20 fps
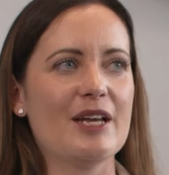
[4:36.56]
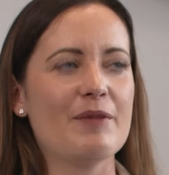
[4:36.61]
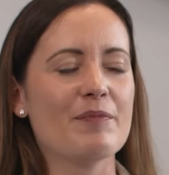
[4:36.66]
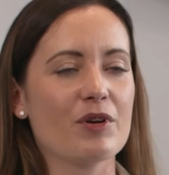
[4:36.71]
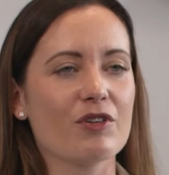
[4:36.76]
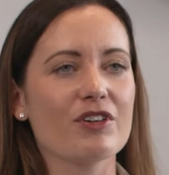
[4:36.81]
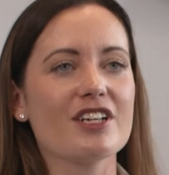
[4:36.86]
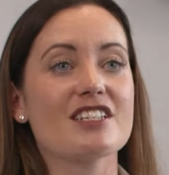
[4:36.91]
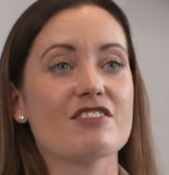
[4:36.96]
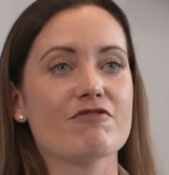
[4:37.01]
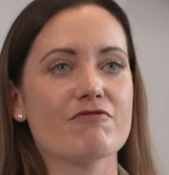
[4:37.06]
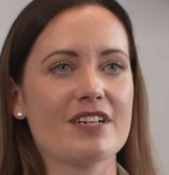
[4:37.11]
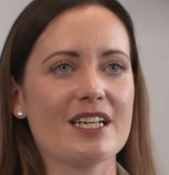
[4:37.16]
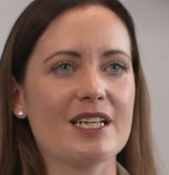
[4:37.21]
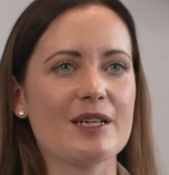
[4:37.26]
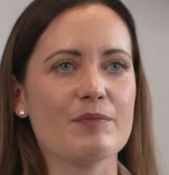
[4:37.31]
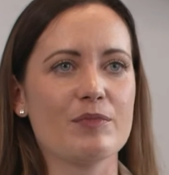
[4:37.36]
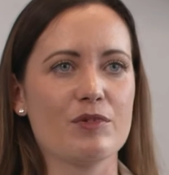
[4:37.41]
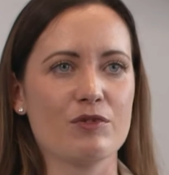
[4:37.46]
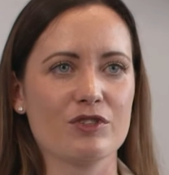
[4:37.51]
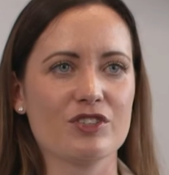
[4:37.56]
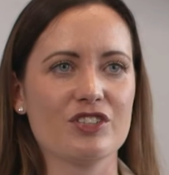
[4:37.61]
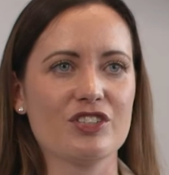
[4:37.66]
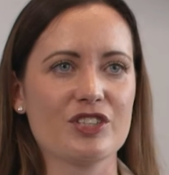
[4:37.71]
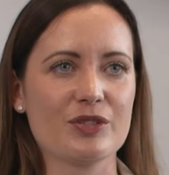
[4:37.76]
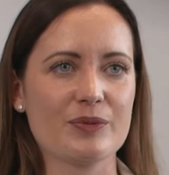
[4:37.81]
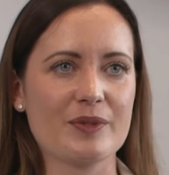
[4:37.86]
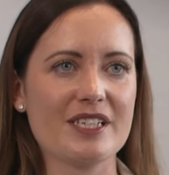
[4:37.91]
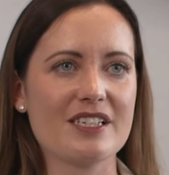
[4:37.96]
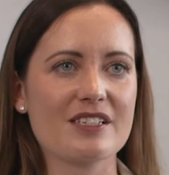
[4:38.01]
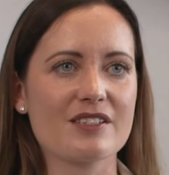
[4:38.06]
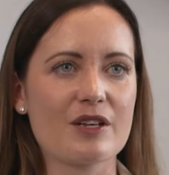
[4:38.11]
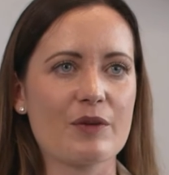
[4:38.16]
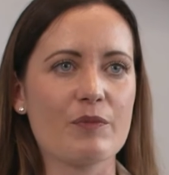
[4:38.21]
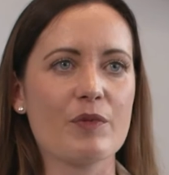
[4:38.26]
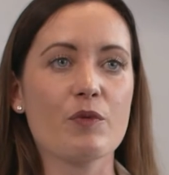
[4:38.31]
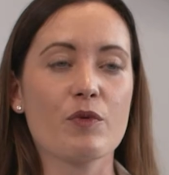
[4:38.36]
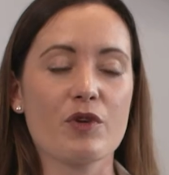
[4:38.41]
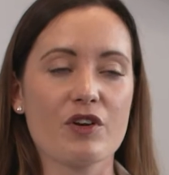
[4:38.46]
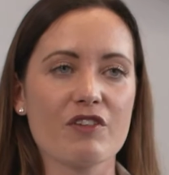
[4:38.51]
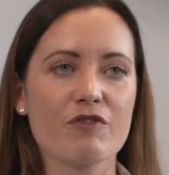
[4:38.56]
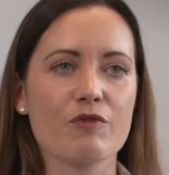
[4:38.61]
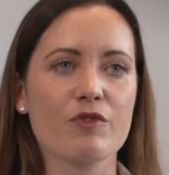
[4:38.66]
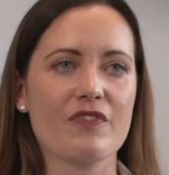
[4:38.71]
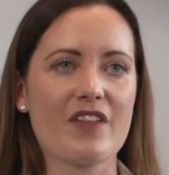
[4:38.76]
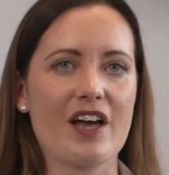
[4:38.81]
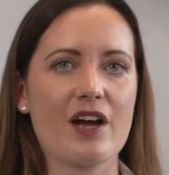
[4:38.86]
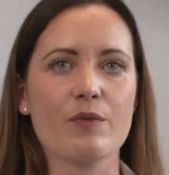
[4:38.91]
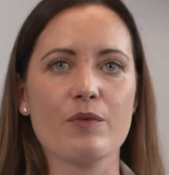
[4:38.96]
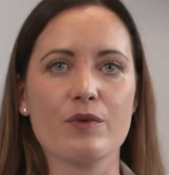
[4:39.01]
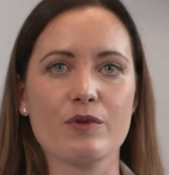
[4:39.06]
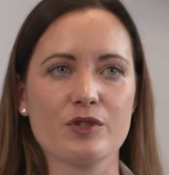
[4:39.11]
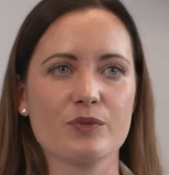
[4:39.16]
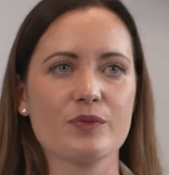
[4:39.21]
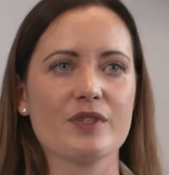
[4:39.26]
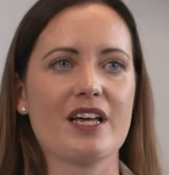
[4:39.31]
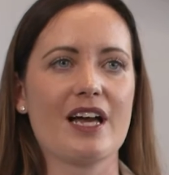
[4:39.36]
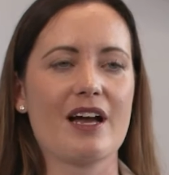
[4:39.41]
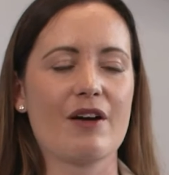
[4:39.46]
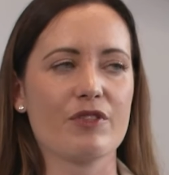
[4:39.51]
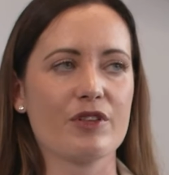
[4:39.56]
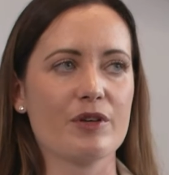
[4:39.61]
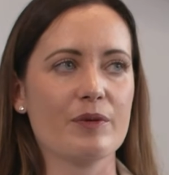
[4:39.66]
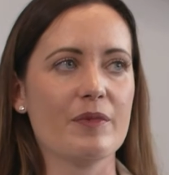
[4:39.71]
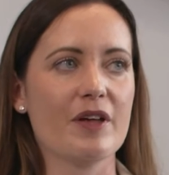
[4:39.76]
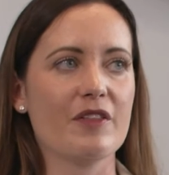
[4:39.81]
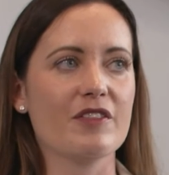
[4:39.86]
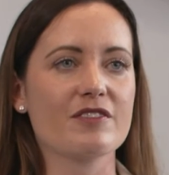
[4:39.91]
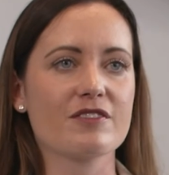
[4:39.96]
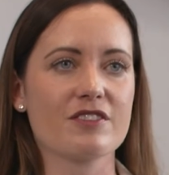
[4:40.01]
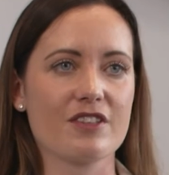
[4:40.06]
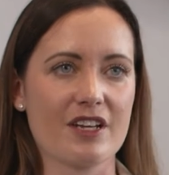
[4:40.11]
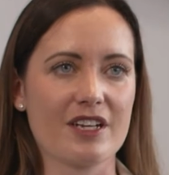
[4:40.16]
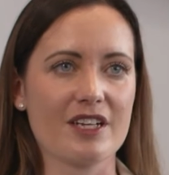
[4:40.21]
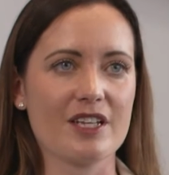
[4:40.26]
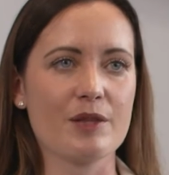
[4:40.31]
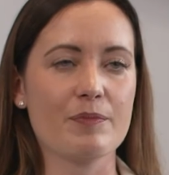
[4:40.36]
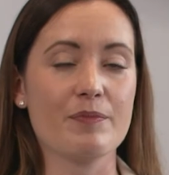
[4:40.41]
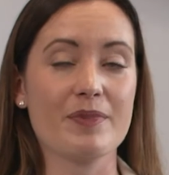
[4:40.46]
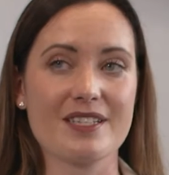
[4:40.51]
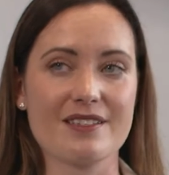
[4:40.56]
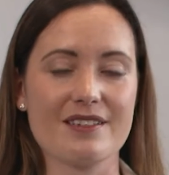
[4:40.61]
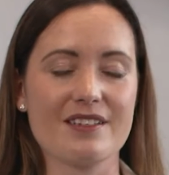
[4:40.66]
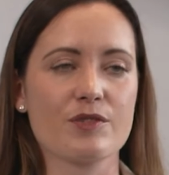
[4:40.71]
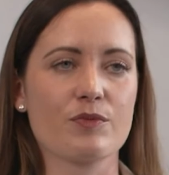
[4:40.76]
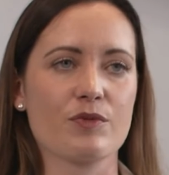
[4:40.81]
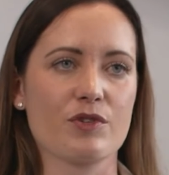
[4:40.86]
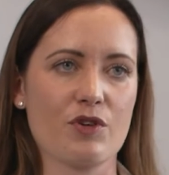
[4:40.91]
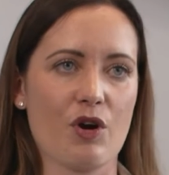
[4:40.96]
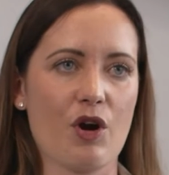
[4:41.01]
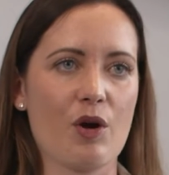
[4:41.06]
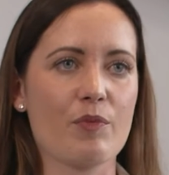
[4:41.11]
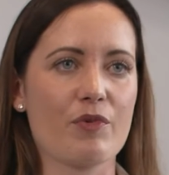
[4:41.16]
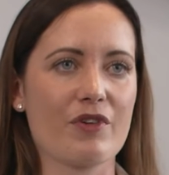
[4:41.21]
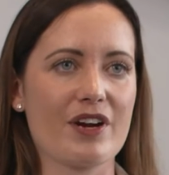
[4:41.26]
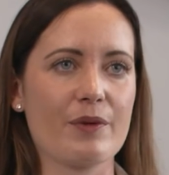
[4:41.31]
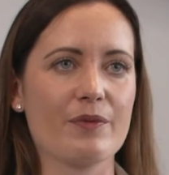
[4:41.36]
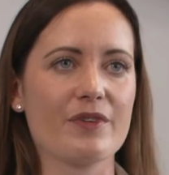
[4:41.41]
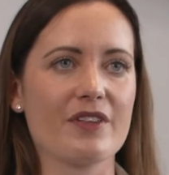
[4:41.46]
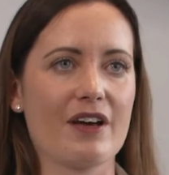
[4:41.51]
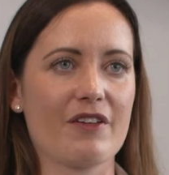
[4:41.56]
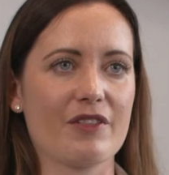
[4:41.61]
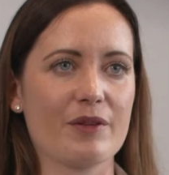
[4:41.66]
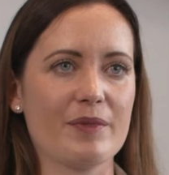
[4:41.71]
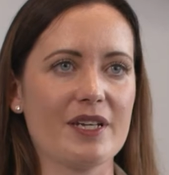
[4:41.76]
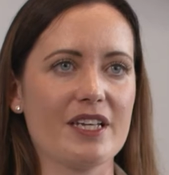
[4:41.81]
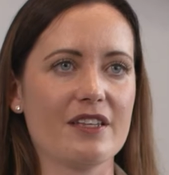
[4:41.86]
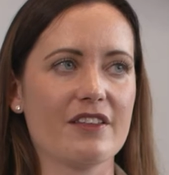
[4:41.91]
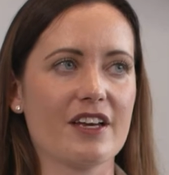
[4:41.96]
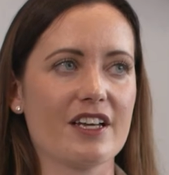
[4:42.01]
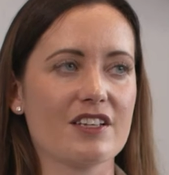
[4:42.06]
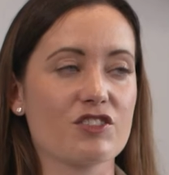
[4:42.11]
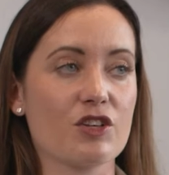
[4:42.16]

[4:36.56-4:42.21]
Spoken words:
Employees are really important to us, and we wouldn't have won that award without them, and certainly the business would not operate without them either.